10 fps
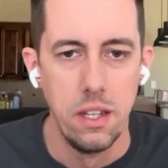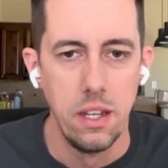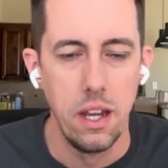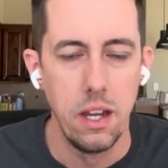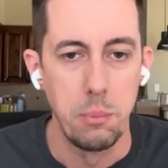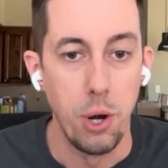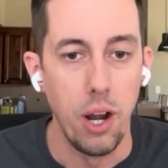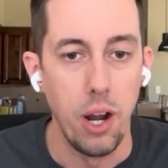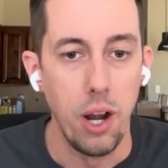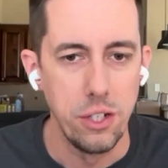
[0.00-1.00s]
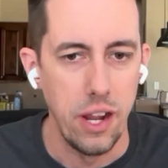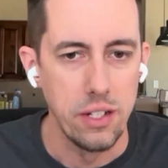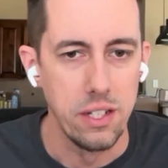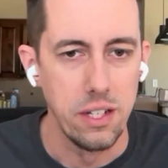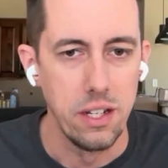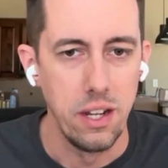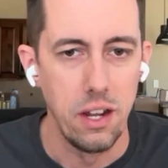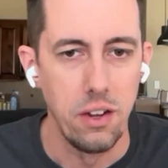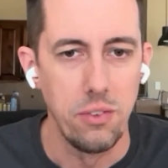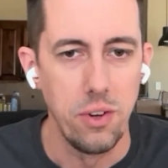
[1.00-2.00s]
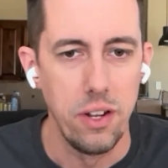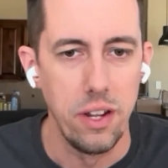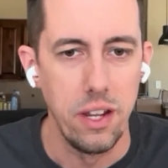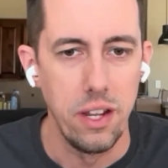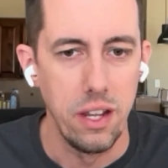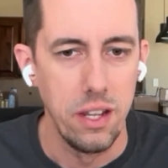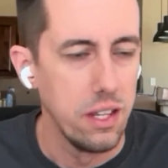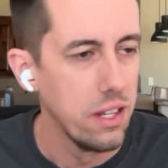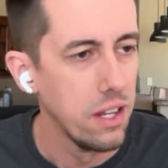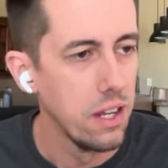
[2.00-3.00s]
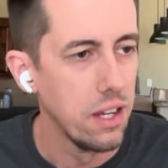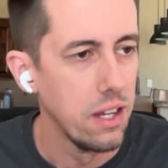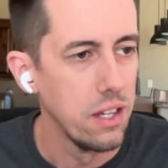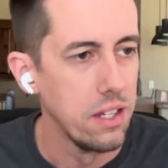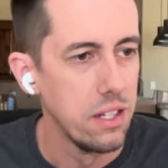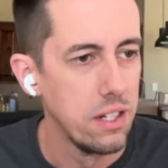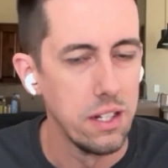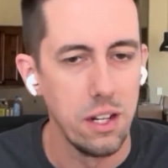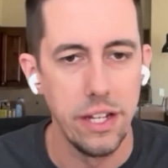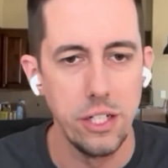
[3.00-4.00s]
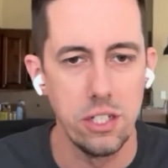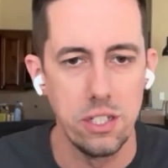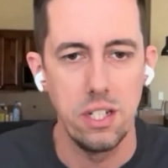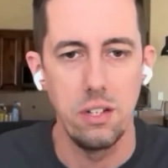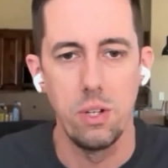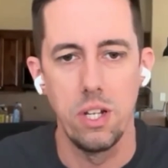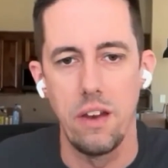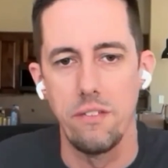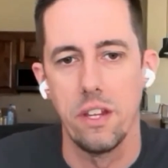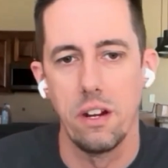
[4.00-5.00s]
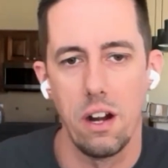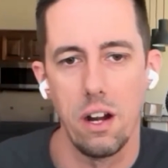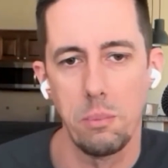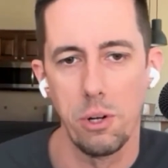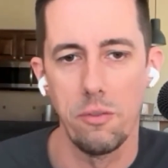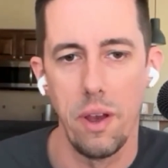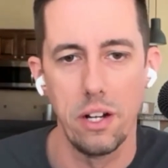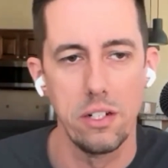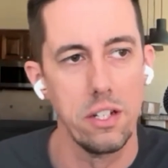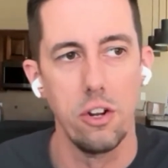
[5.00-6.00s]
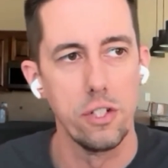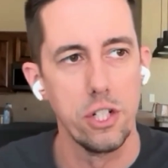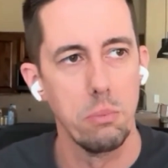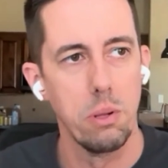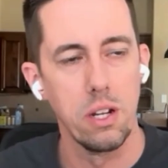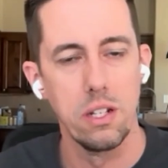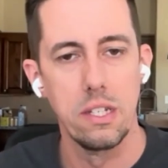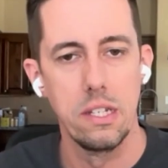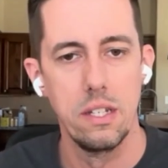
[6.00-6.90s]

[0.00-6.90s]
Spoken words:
Brian Jackson. Yeah, I run a little agency. We'd have our Perfmatters and NovaShare plugins.